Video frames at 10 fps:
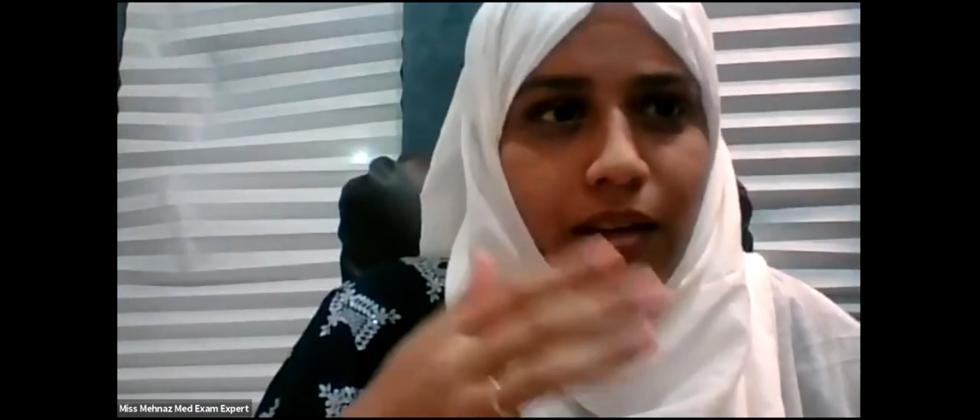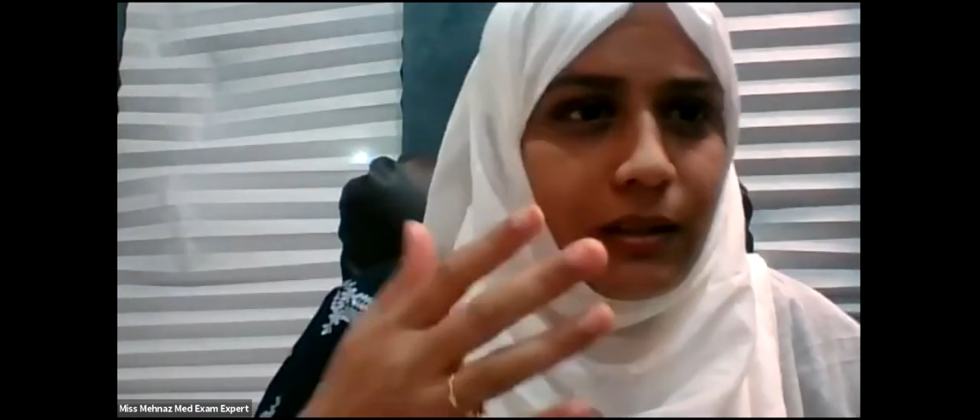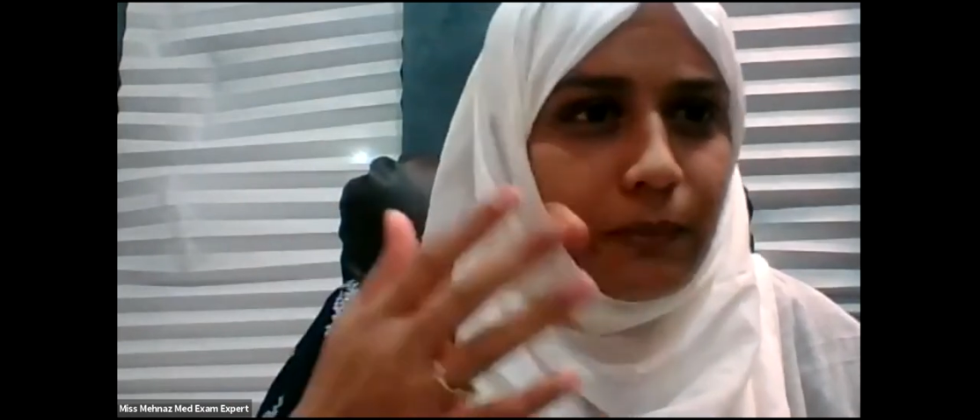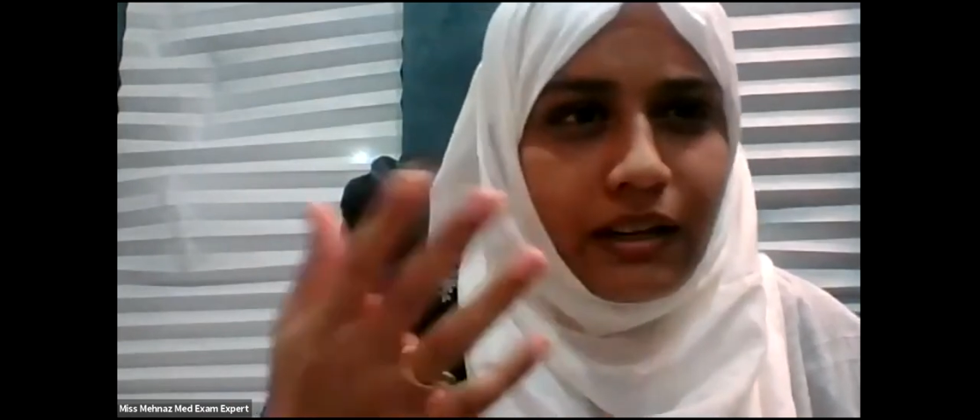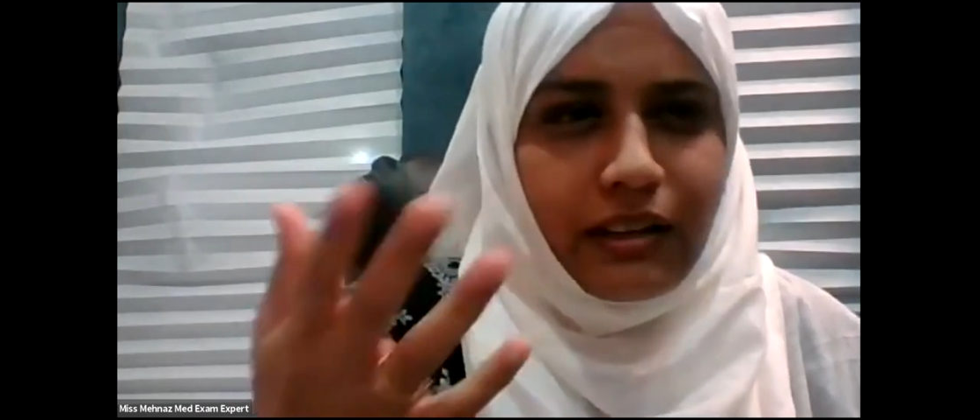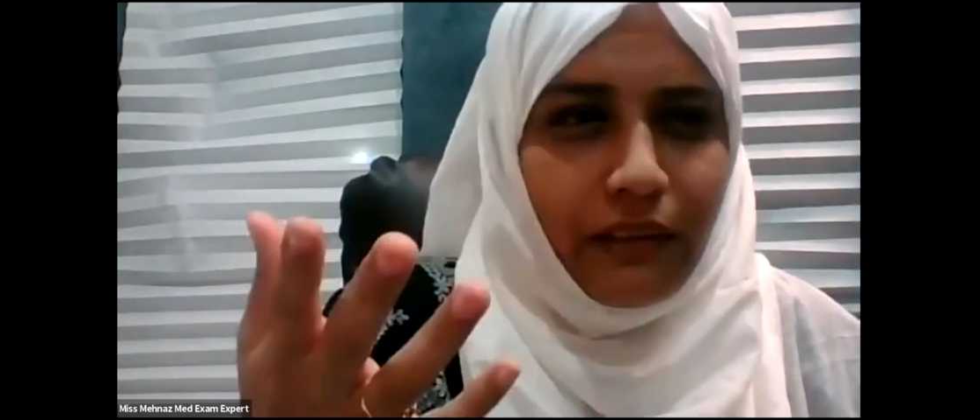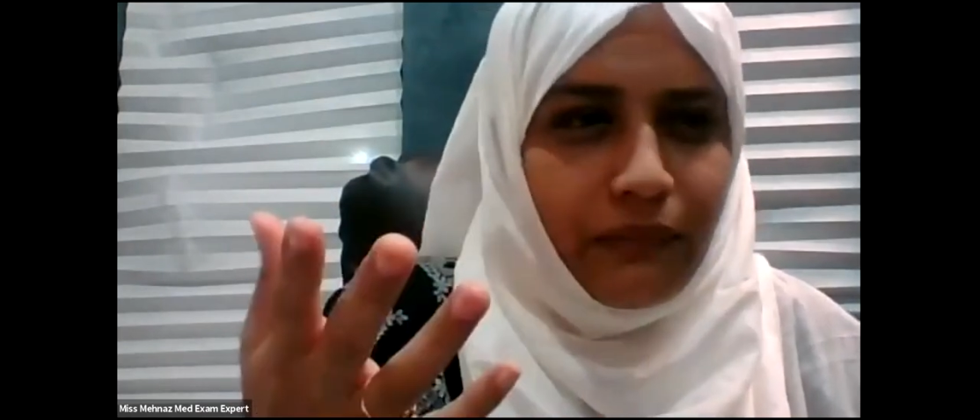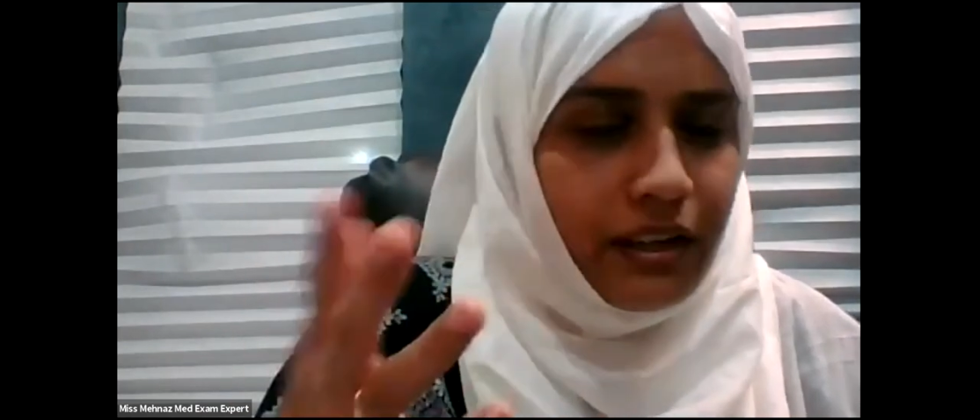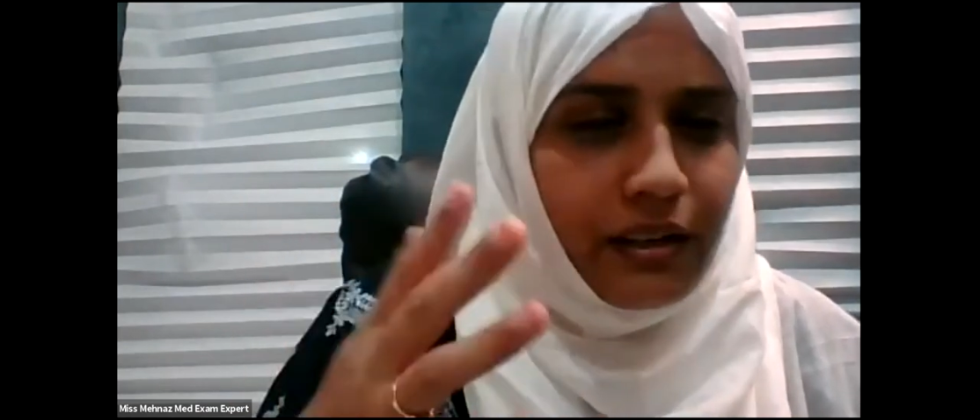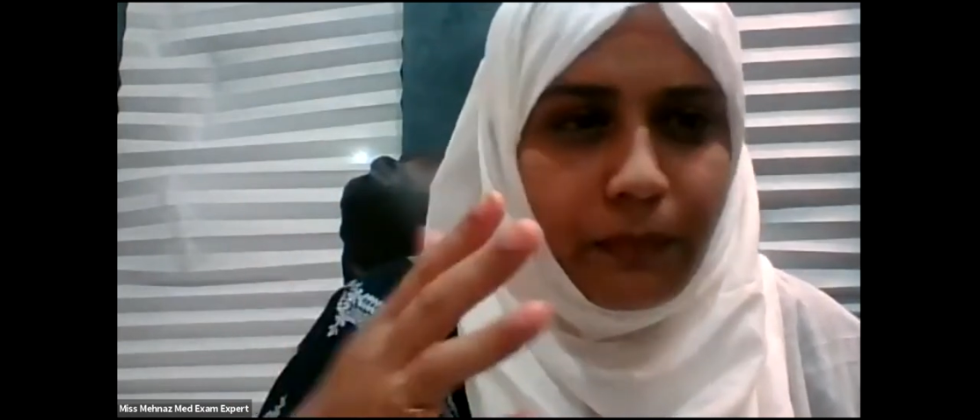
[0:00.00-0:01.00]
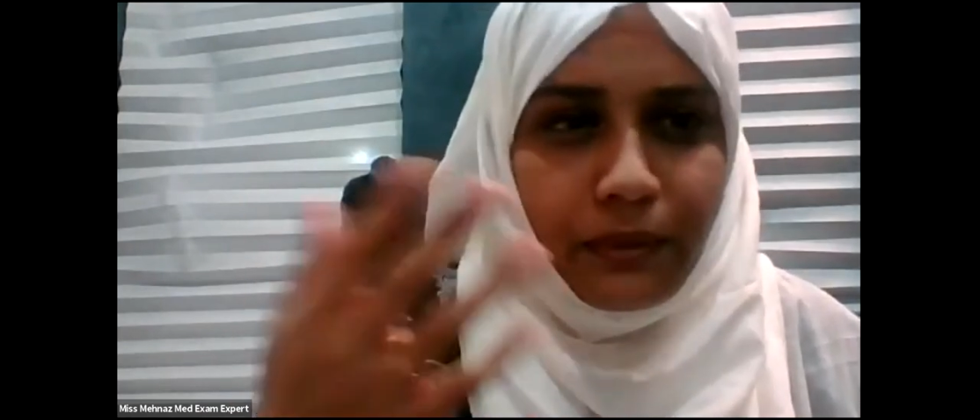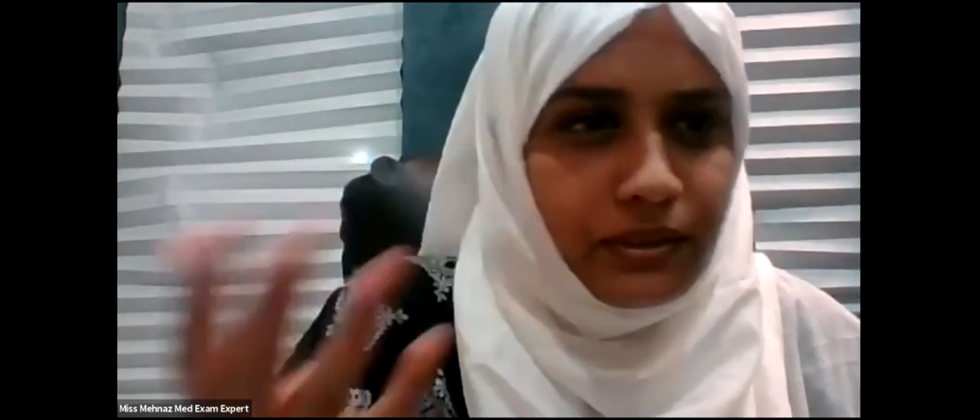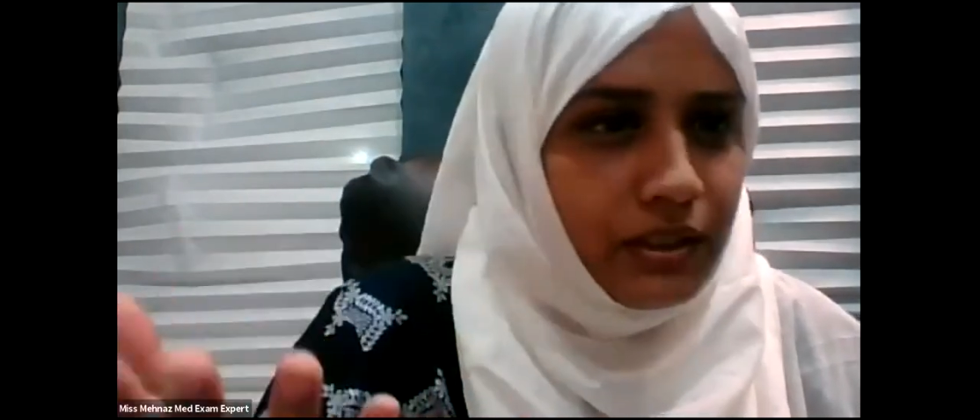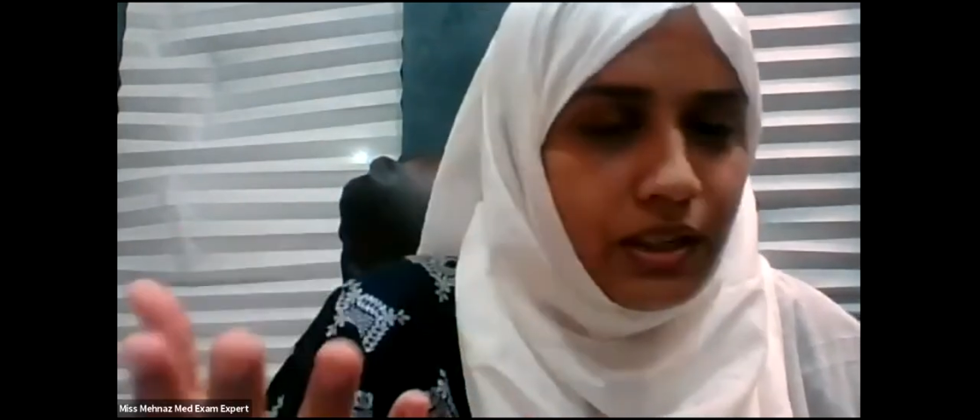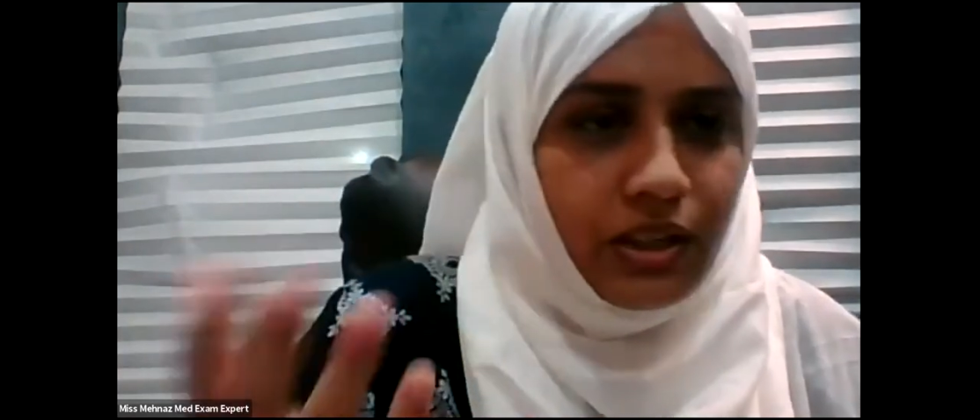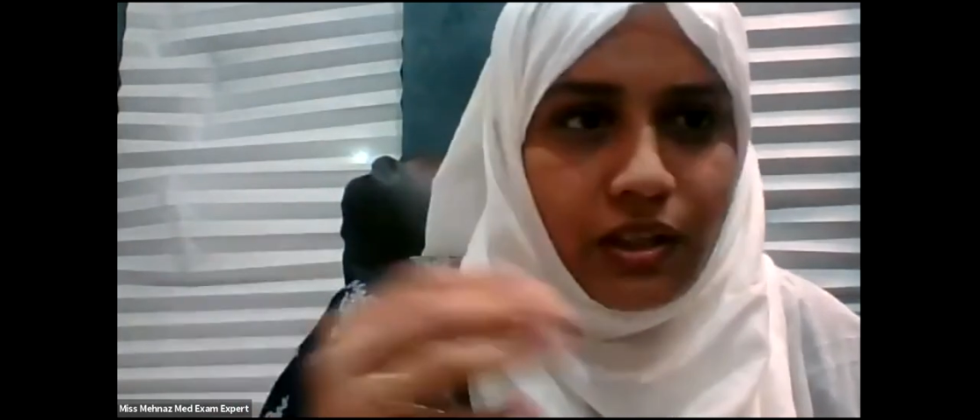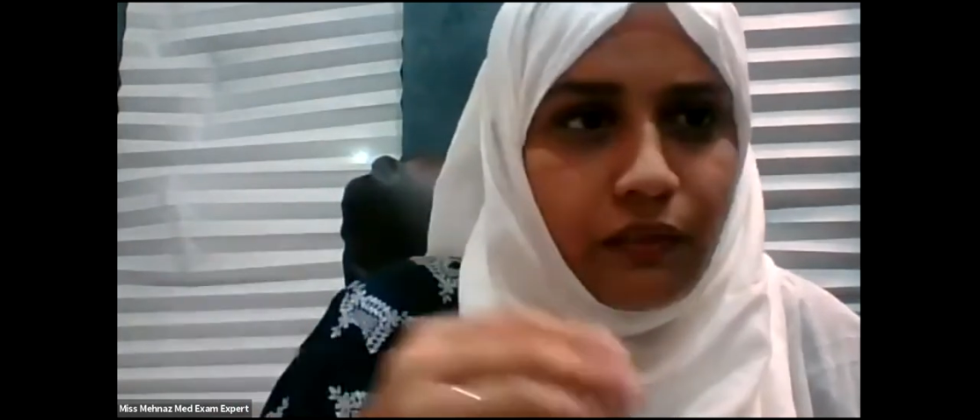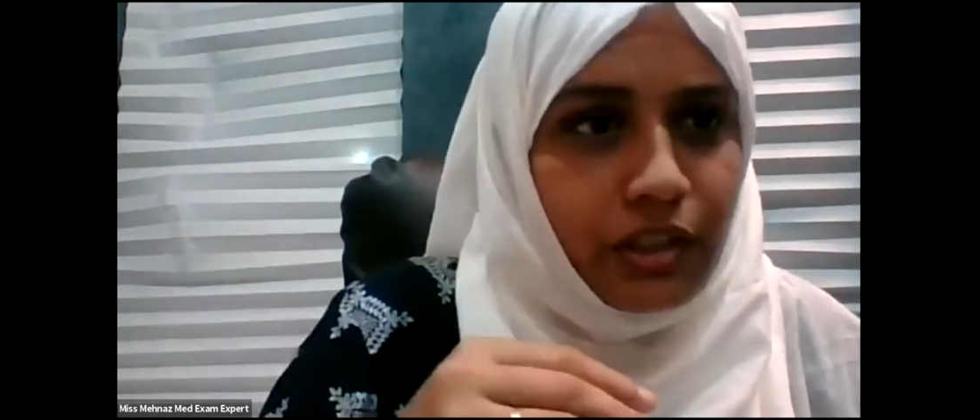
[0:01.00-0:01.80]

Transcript: it will be a graphical representation,